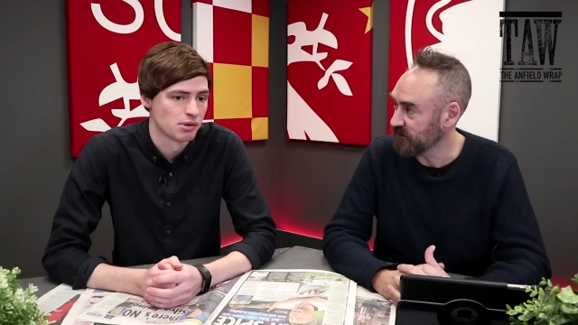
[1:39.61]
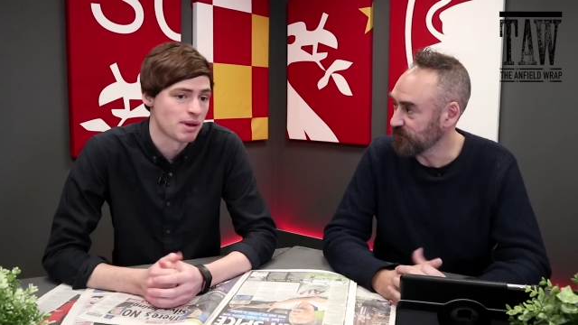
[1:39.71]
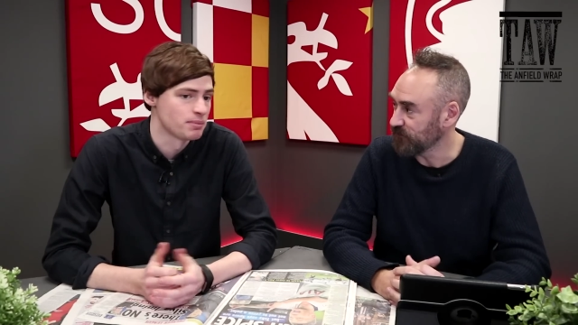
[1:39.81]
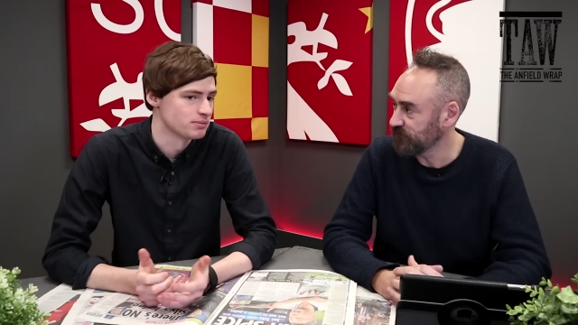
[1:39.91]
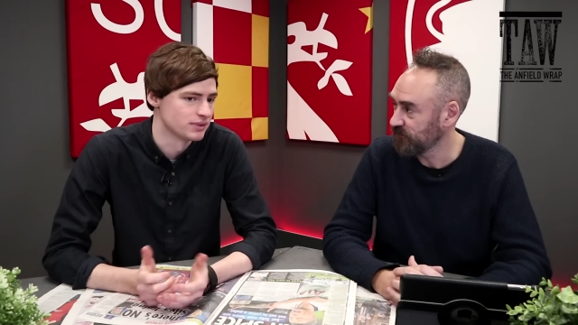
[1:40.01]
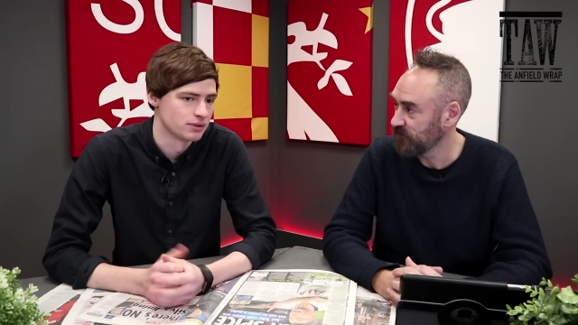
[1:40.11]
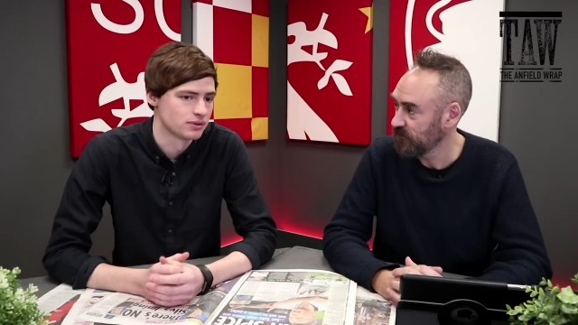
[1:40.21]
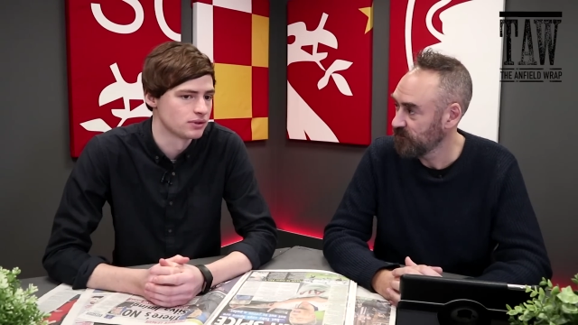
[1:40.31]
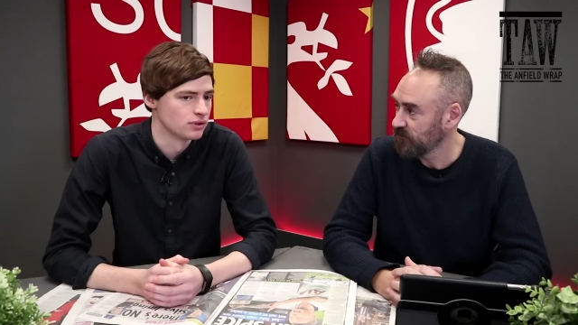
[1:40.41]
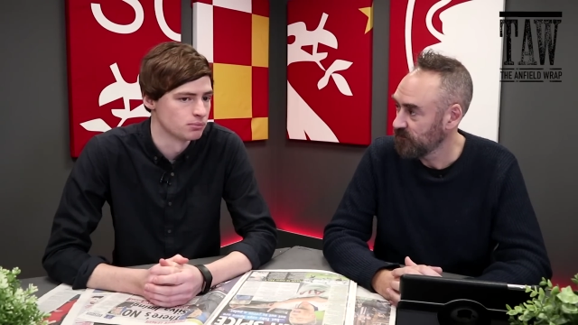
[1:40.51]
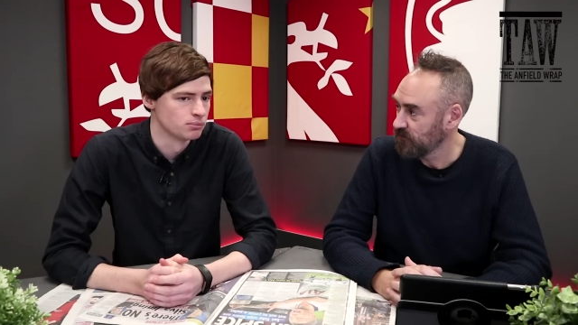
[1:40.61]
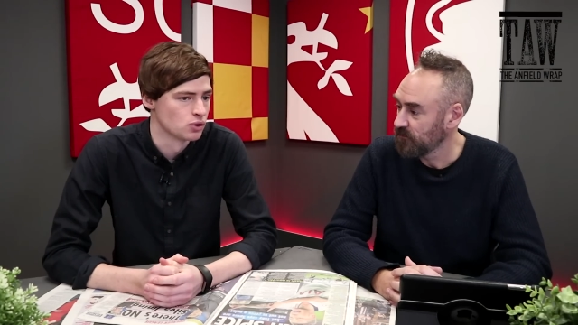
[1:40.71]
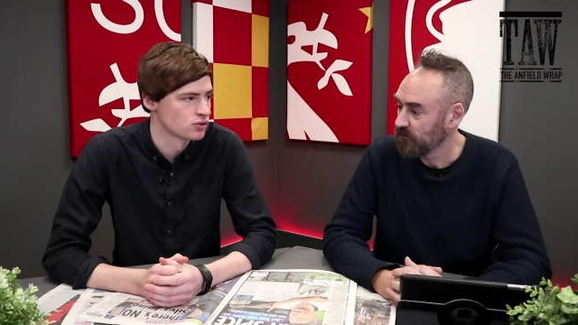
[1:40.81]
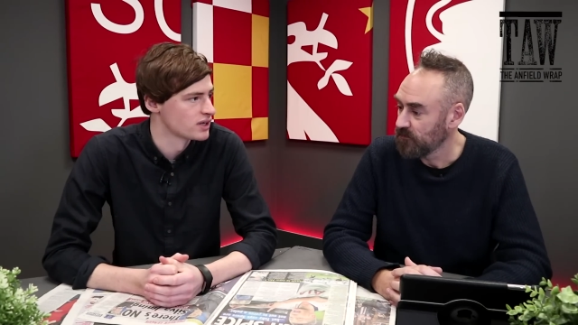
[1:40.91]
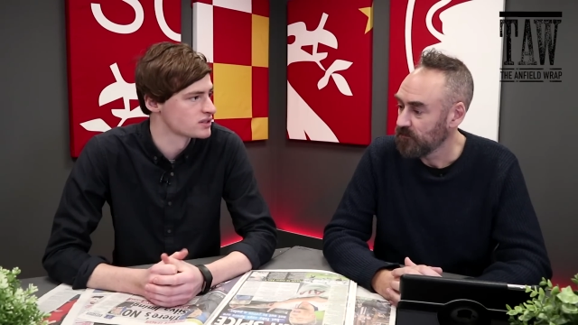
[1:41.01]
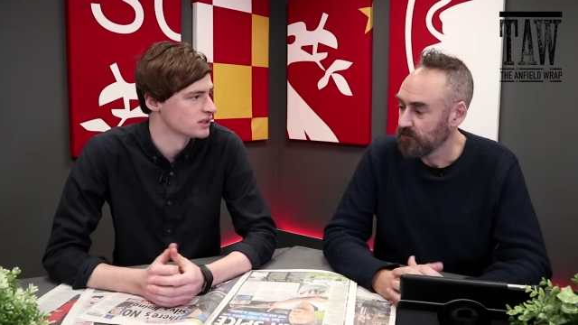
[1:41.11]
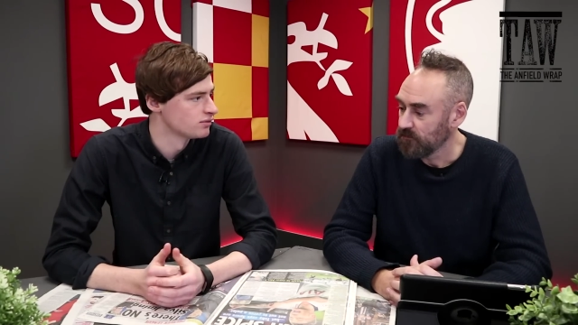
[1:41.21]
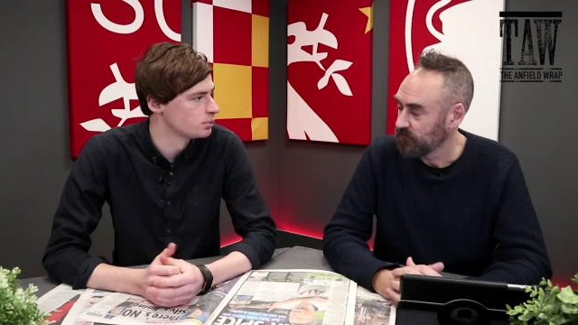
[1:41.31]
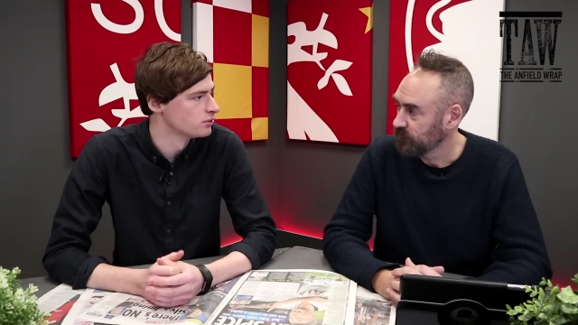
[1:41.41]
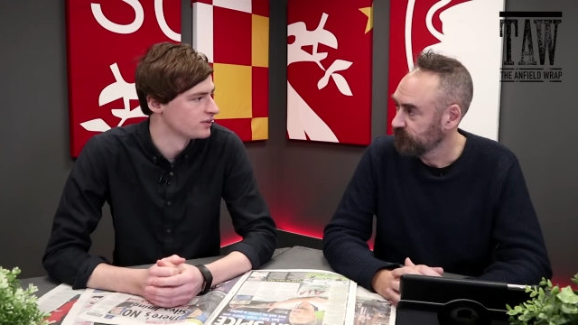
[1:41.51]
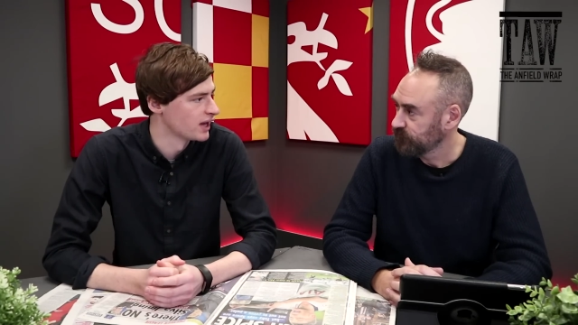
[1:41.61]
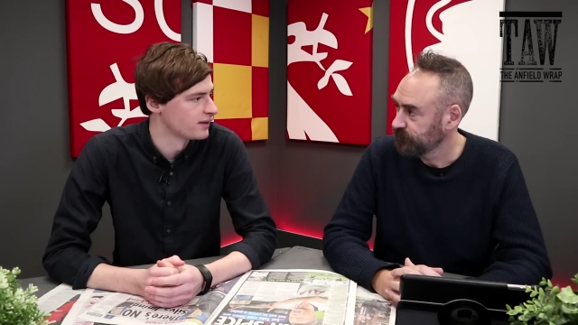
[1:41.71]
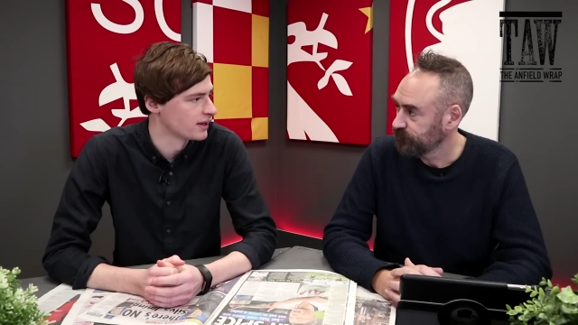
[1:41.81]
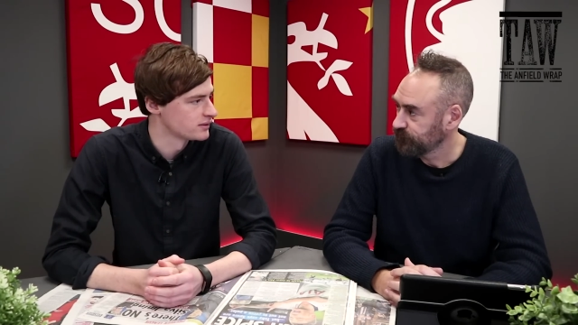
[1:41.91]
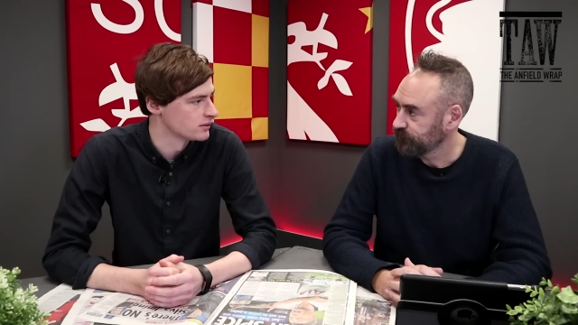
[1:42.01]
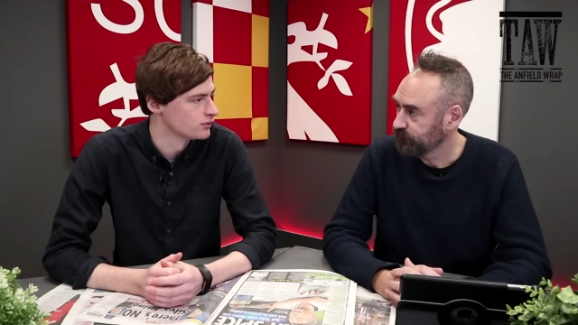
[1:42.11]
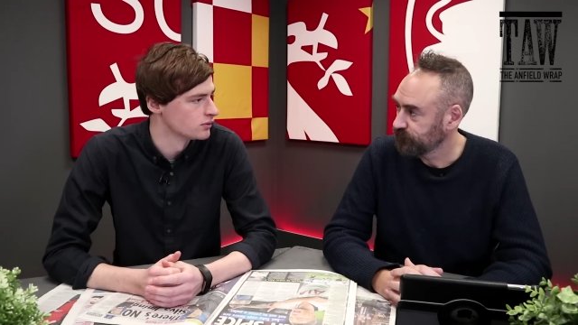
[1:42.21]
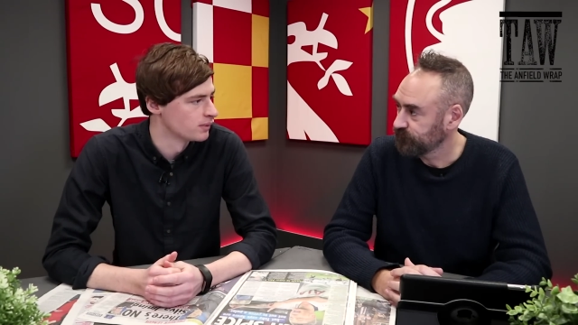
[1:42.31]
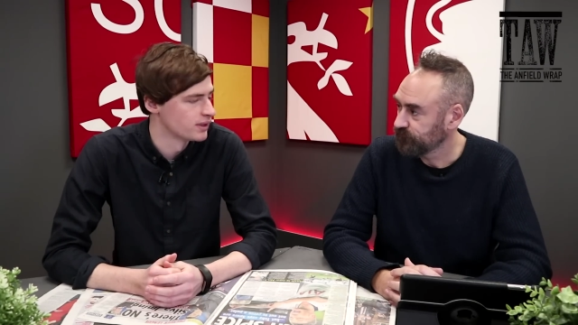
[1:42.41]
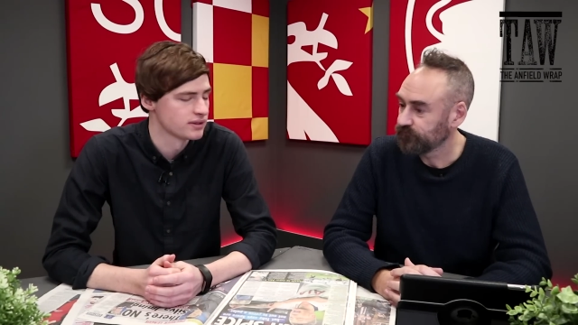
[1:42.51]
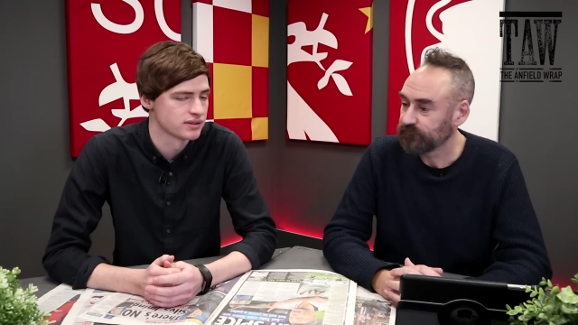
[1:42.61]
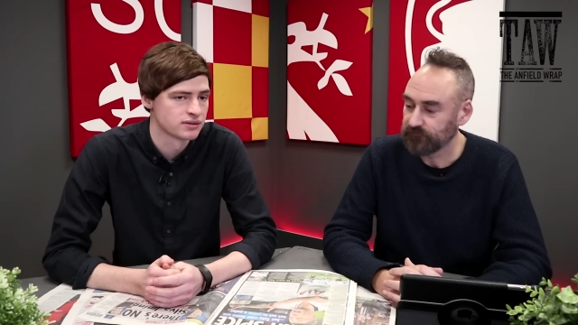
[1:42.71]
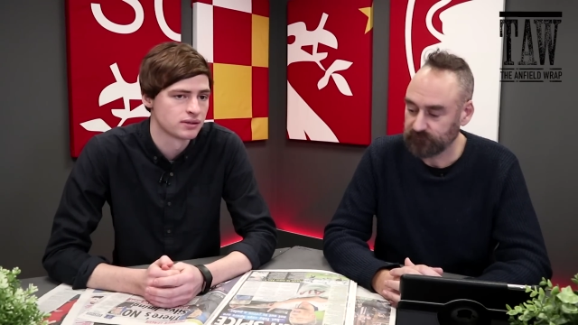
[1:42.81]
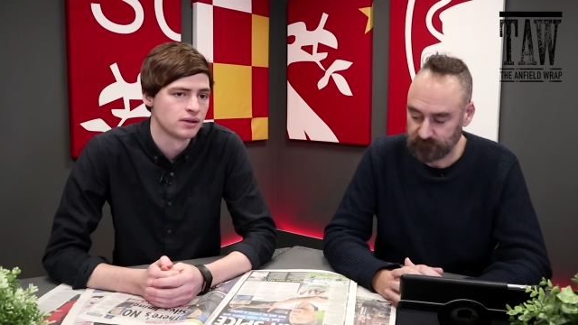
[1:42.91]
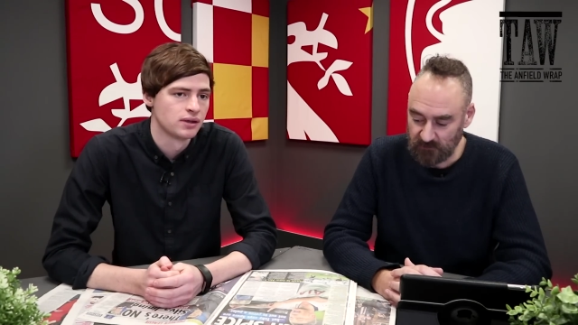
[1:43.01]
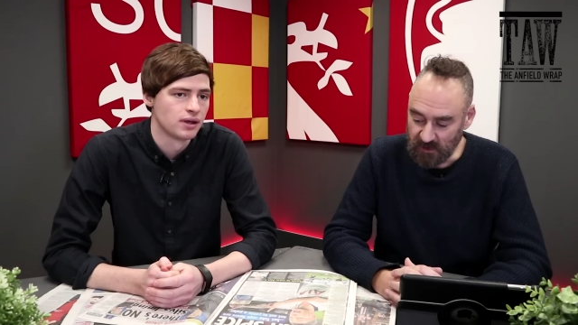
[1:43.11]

Speaker 1: Maybe more credit to Liverpool for getting that deal done when they did.